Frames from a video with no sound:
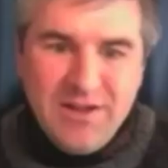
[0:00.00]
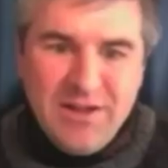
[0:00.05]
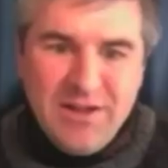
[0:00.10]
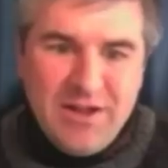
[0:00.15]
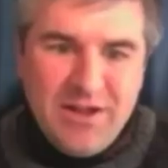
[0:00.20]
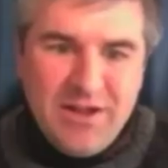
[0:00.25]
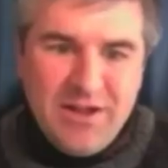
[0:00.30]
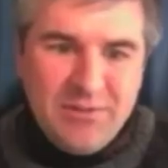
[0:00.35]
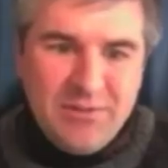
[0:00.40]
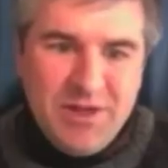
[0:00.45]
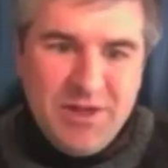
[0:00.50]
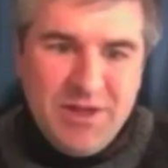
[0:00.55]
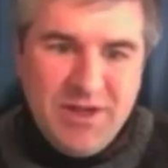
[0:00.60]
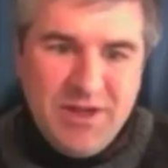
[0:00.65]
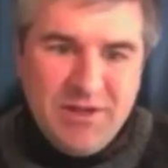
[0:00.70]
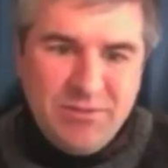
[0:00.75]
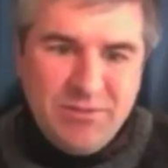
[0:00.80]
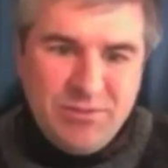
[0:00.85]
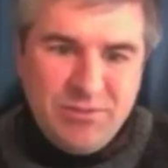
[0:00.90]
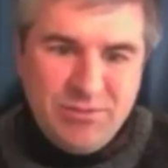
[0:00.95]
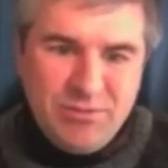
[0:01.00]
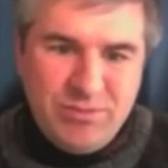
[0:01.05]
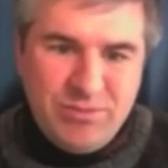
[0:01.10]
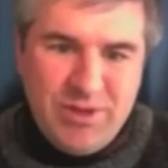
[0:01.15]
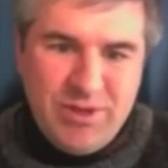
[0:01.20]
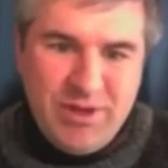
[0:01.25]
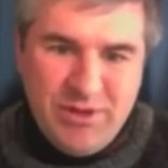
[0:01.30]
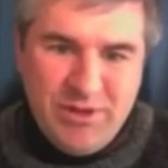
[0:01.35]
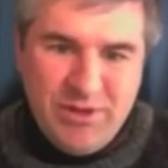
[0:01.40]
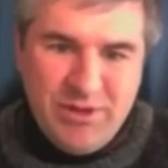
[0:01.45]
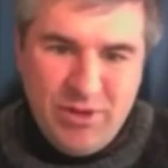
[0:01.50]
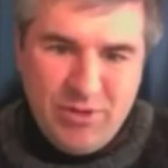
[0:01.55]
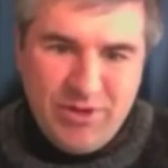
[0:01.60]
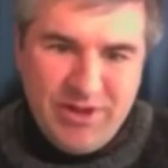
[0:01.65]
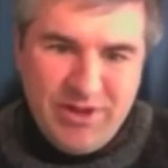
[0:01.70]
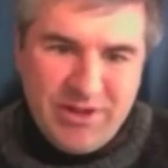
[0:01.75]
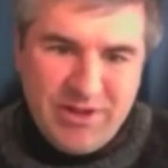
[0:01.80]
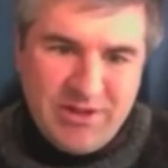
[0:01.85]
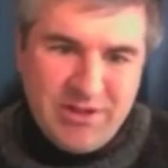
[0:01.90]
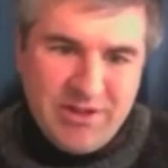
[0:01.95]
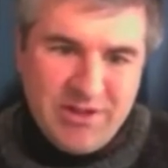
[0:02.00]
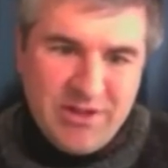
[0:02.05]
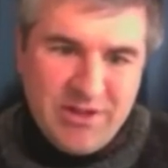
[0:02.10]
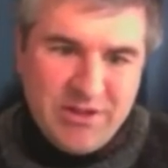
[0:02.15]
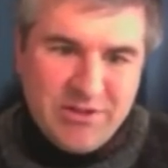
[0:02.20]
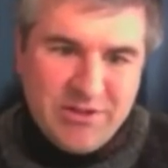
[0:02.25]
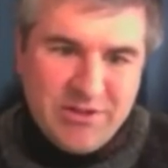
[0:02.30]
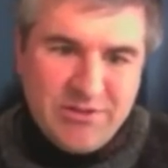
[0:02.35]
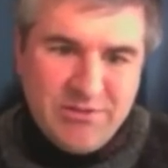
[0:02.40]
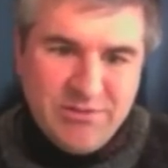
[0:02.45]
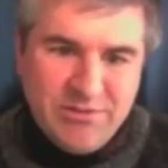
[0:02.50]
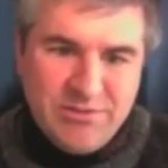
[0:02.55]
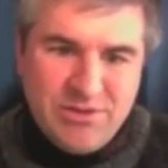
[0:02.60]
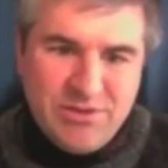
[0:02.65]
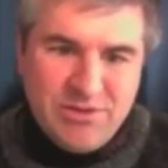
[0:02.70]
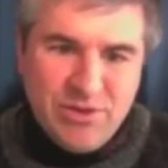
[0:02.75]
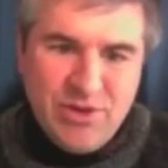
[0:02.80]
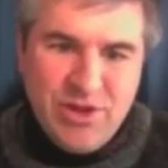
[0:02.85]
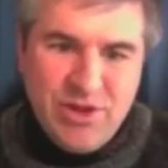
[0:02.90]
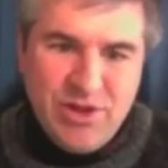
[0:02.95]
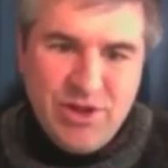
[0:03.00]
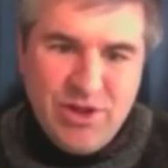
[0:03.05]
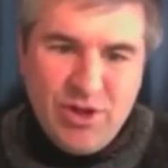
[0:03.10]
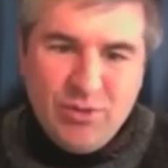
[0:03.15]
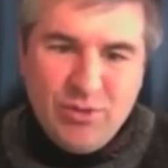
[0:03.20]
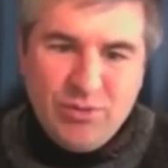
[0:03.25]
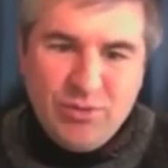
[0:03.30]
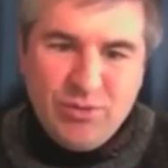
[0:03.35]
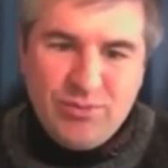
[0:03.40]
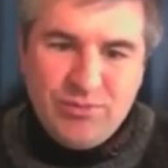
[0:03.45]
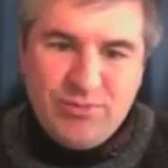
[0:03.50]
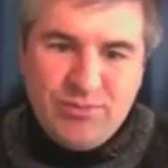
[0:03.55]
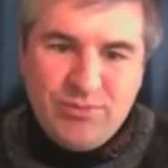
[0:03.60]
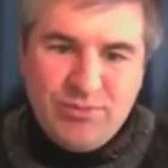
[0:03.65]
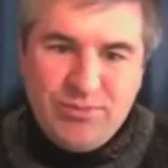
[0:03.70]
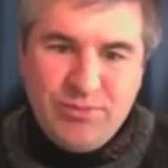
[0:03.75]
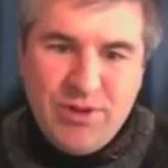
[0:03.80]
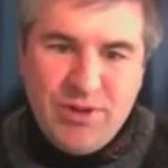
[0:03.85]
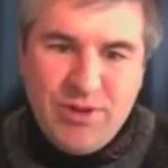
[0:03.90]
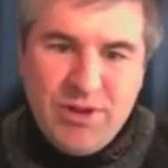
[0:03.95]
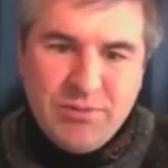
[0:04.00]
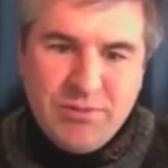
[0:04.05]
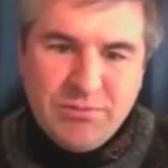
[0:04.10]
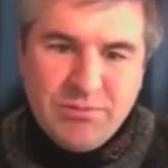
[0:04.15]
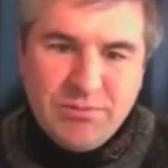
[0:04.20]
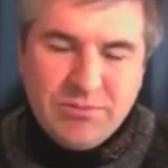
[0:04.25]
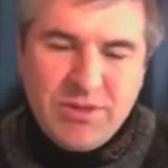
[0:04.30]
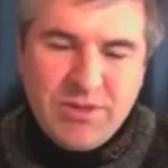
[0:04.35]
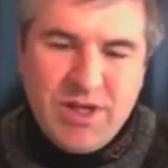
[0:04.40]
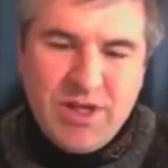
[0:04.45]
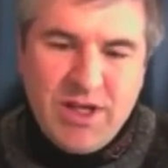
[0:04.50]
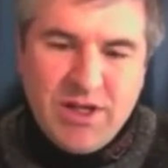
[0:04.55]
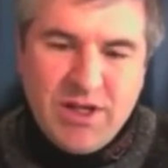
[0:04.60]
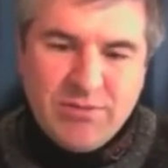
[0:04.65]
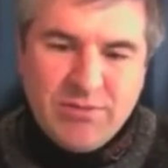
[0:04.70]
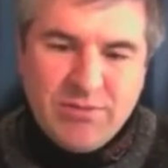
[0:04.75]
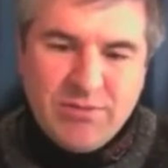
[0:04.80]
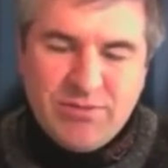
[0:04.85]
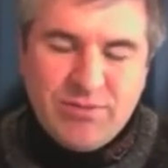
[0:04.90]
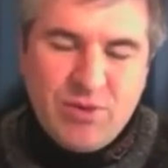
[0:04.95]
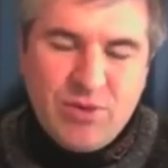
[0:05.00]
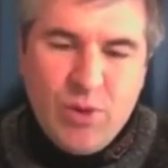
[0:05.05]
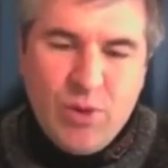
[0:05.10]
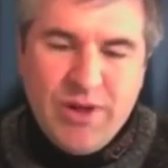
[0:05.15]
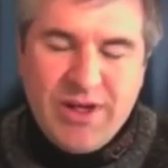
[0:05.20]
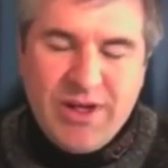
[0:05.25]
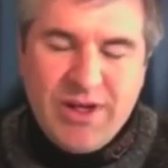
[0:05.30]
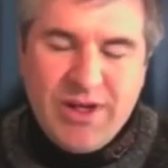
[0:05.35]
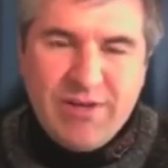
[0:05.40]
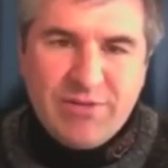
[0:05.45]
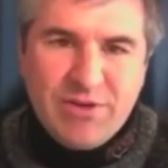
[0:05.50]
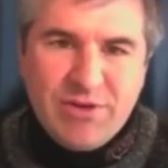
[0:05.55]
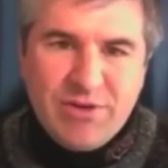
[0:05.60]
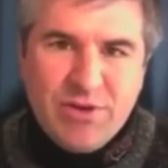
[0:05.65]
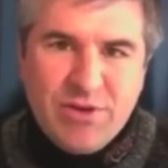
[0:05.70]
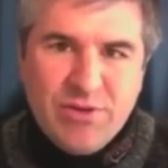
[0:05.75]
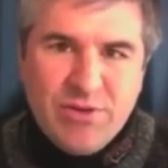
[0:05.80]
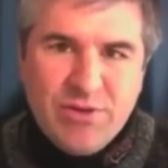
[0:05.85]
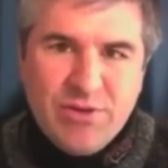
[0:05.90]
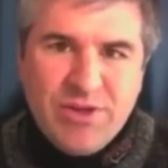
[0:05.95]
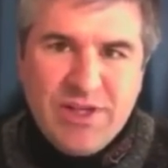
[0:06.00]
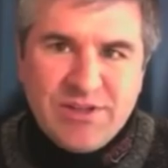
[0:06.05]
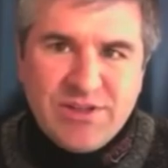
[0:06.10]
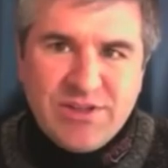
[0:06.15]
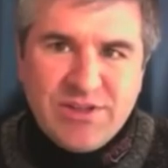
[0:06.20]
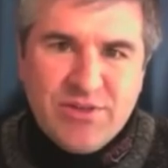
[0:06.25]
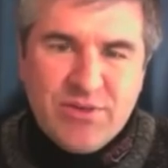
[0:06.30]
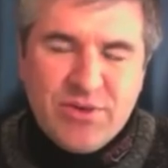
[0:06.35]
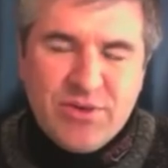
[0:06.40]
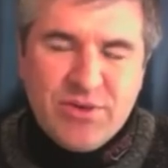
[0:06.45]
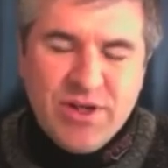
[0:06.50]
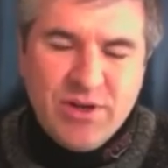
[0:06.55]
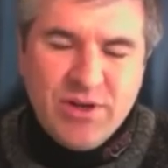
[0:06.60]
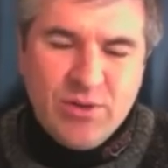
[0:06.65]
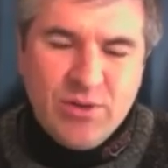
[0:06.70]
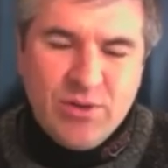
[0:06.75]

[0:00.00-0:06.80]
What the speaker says: I know that Tsugio kind of quit after 2003